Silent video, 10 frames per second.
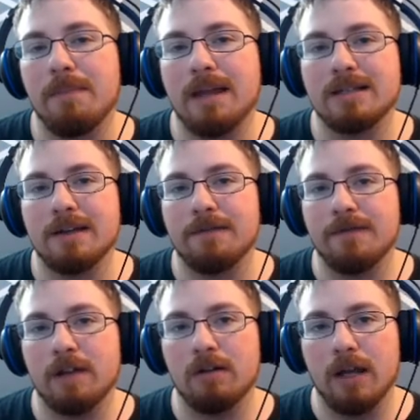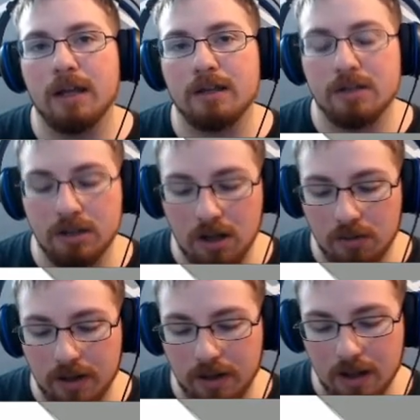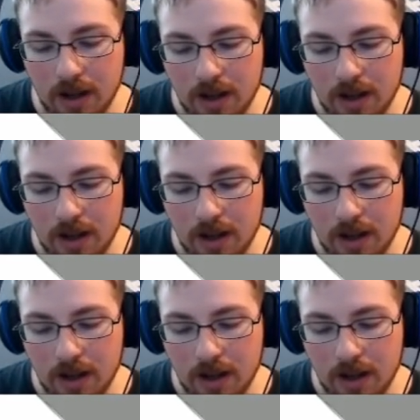makes it feel like it's glowing,